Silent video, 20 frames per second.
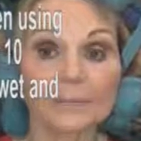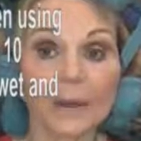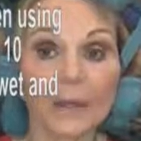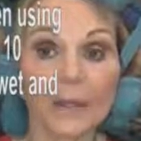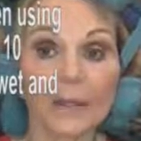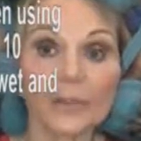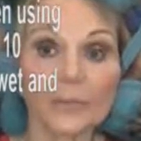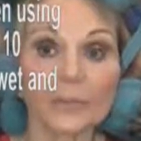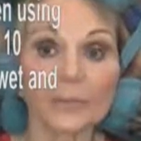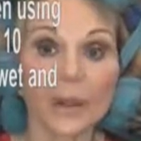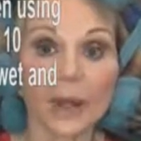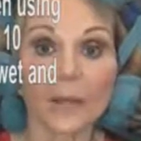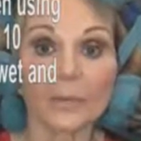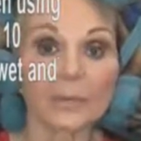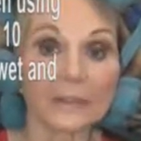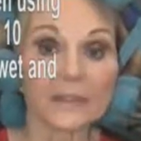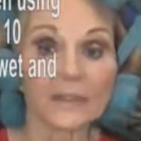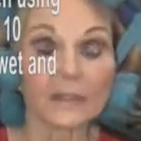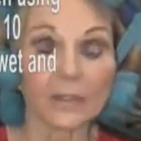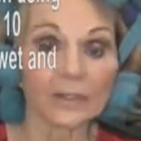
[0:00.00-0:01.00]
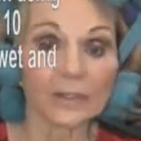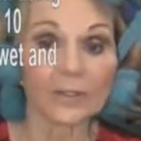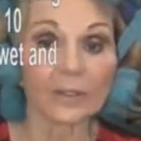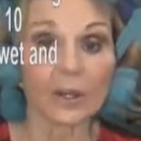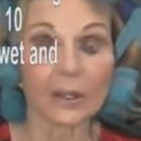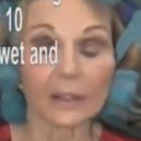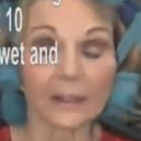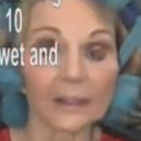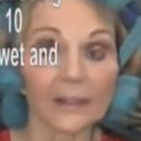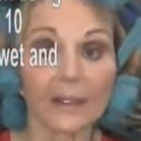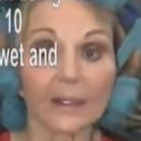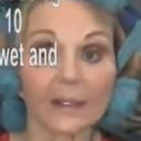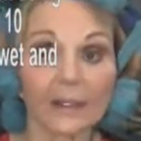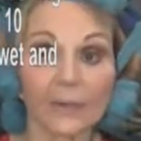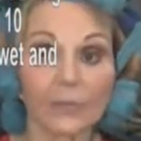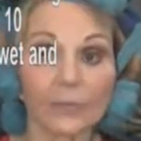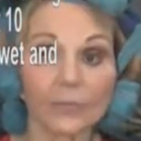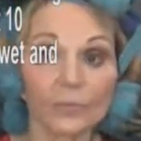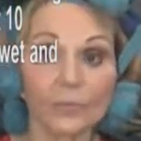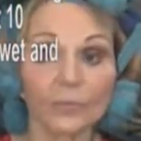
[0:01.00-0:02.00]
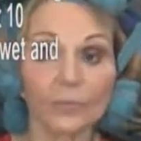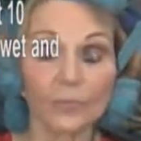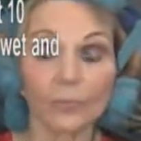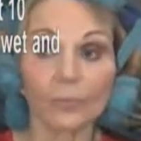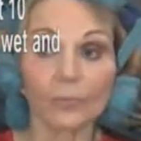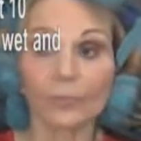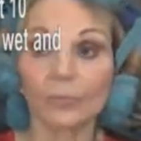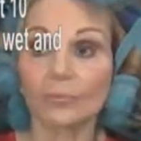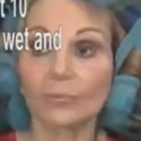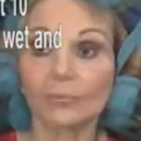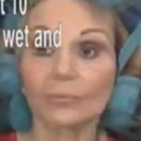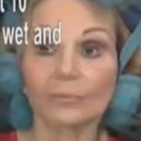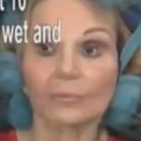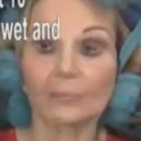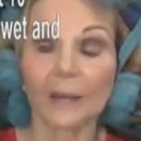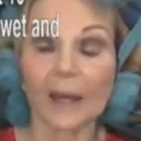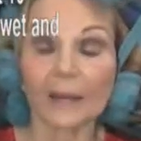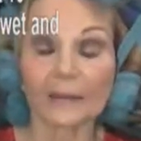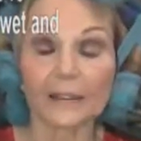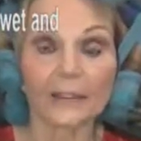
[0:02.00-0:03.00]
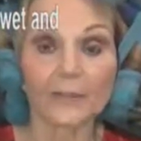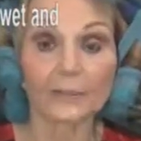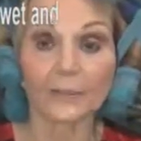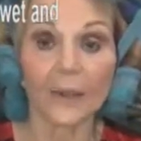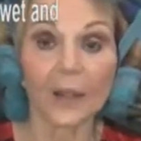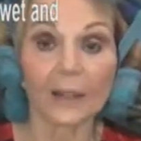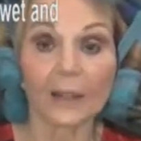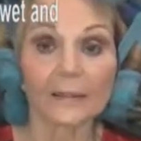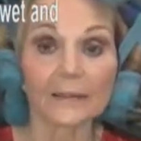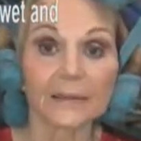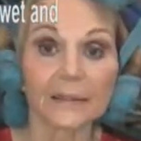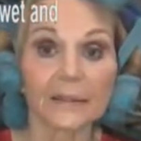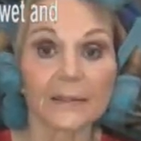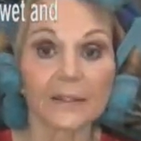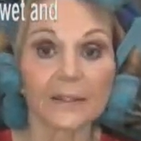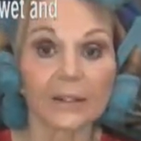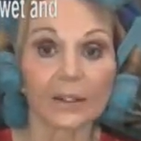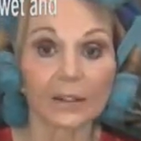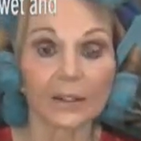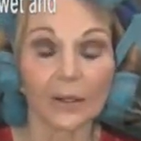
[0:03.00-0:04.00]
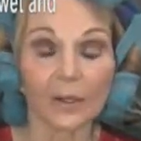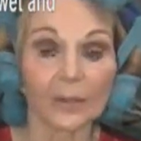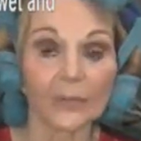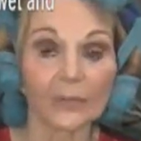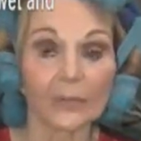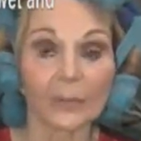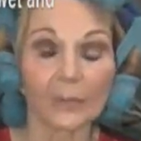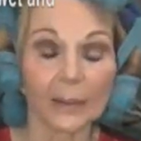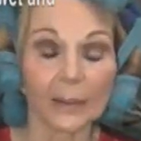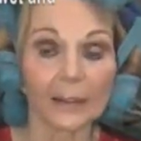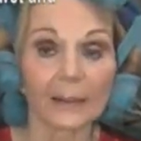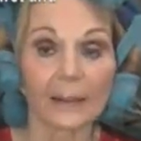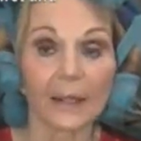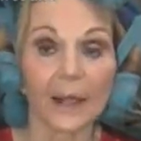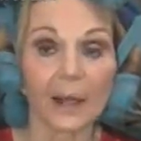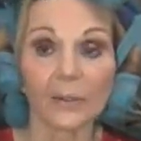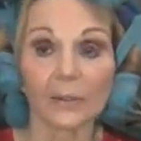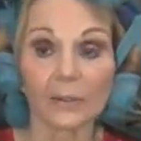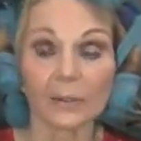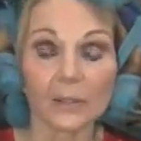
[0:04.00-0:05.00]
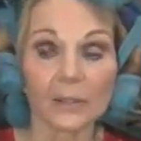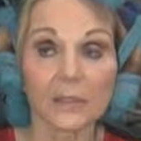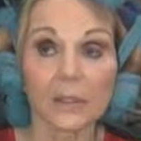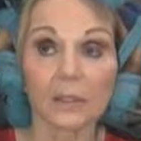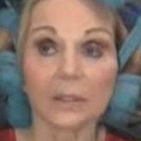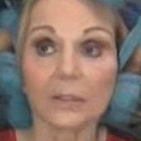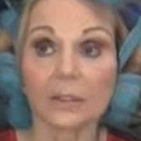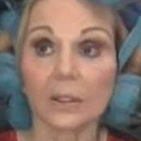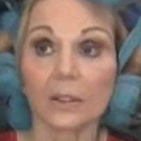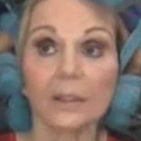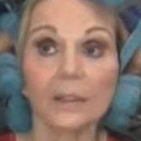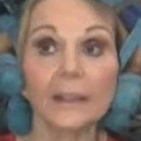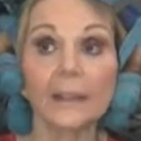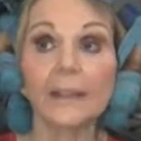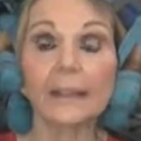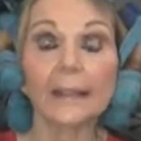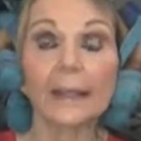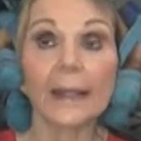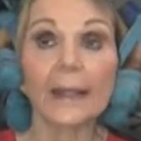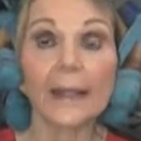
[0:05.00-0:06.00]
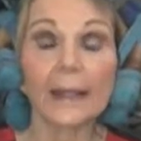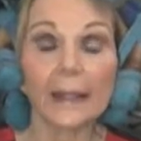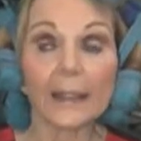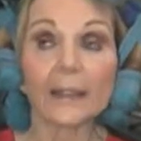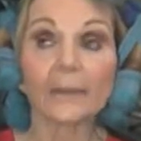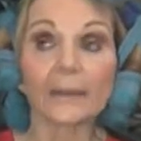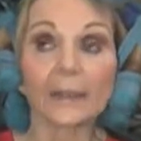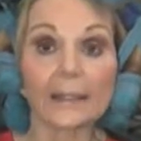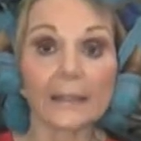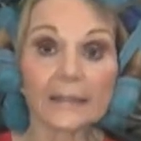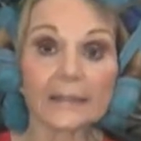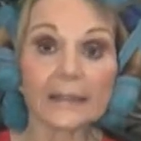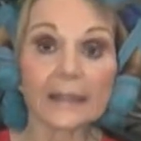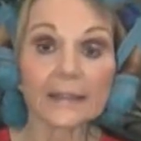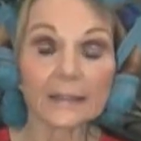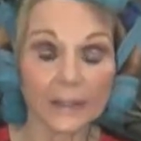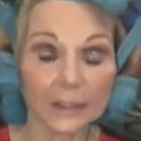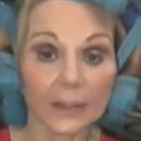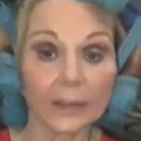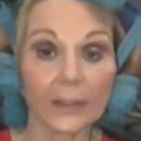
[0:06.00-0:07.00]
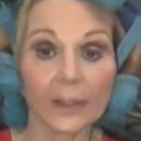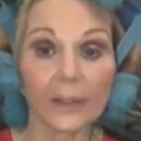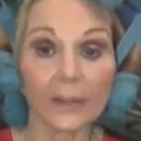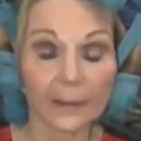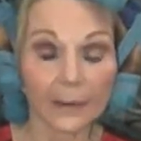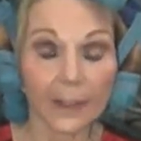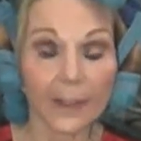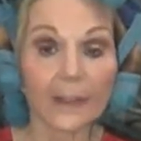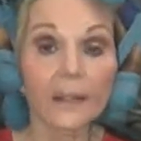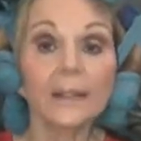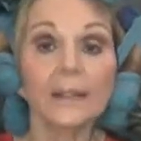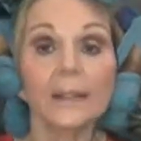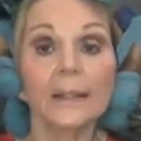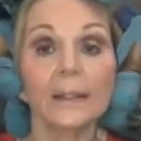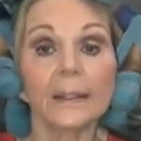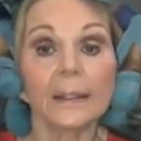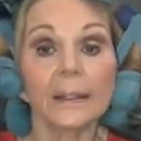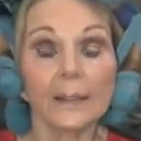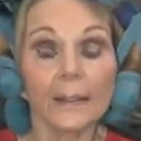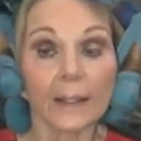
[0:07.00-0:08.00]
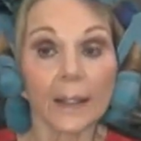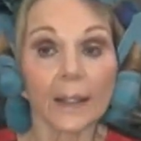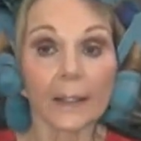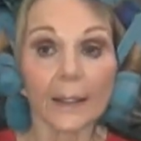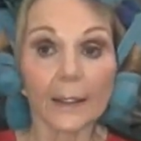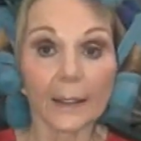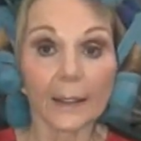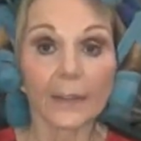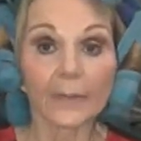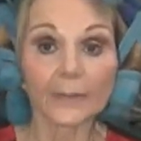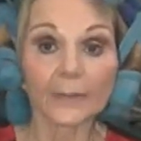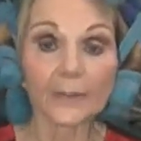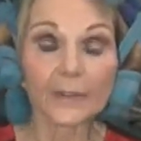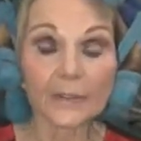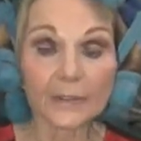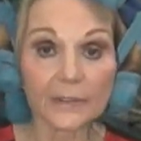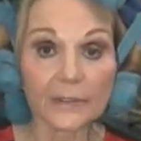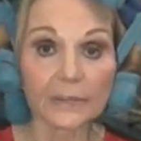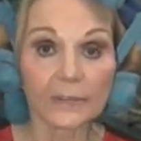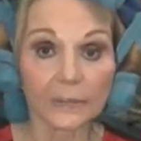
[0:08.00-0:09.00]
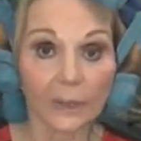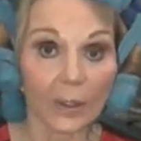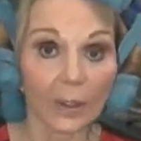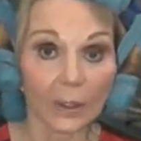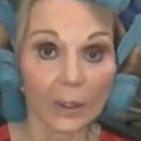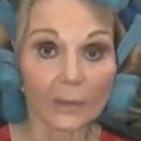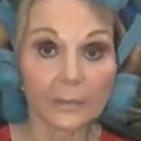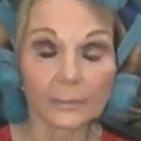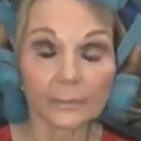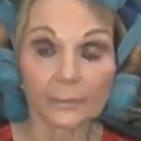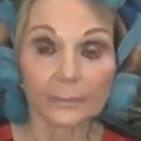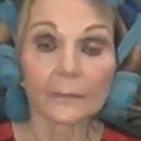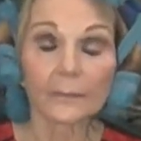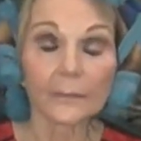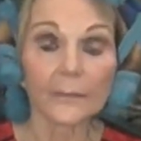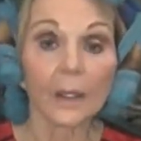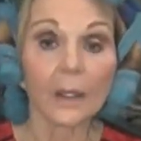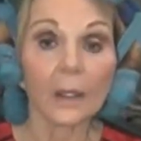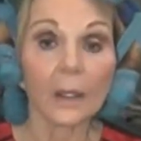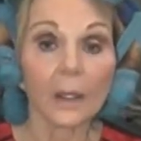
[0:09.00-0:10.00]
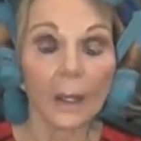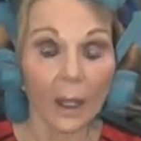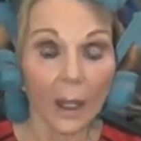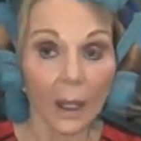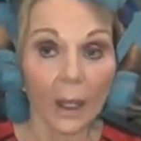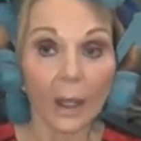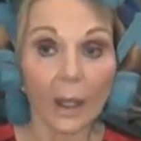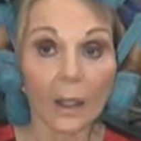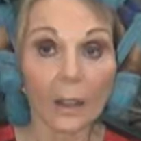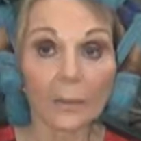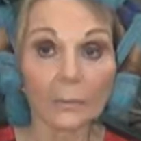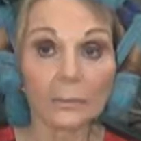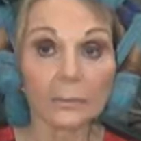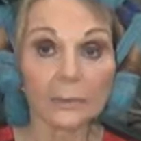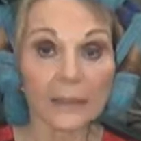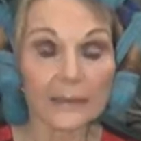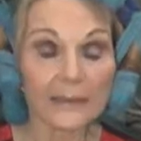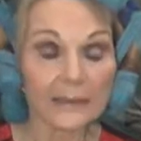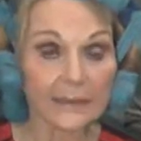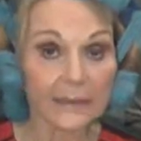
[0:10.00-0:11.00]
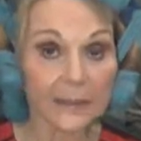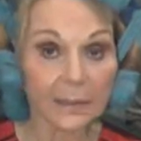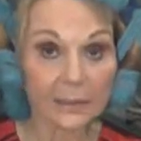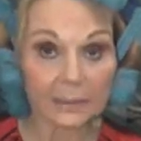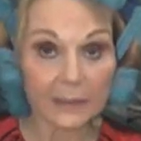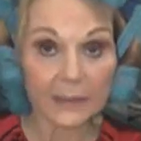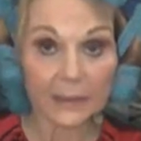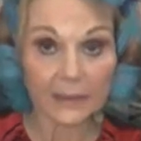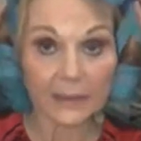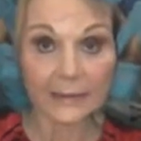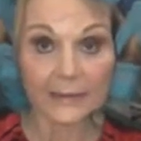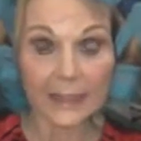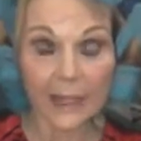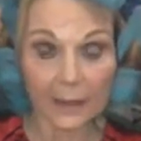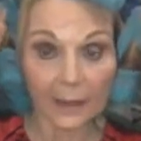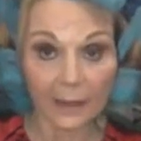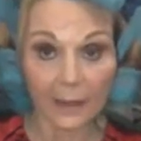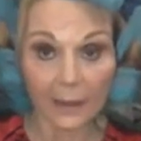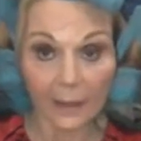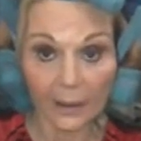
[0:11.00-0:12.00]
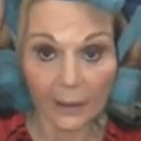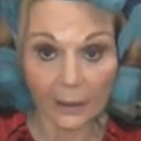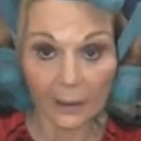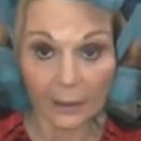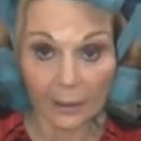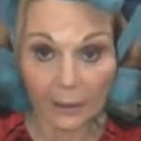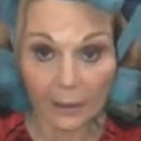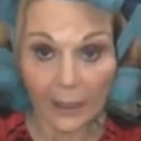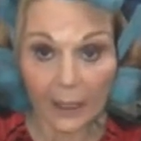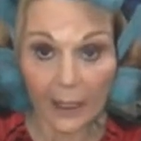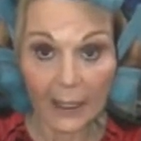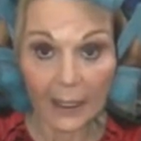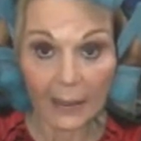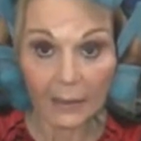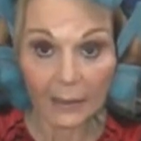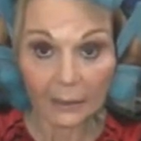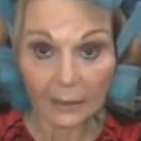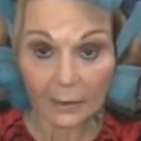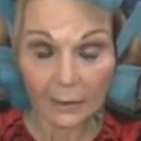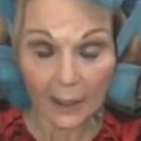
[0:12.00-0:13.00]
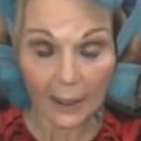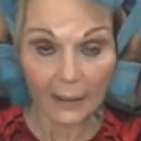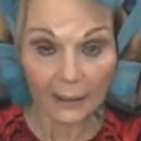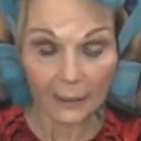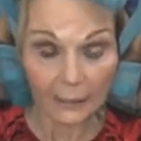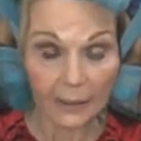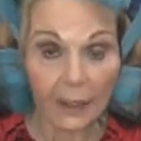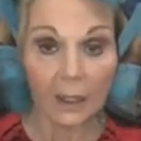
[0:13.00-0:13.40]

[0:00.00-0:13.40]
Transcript: my other problem. I start talking about this product and I start going for about an hour or so. So, anyway, let's get to it, okay? First of all, let's skip to the setting here, okay? That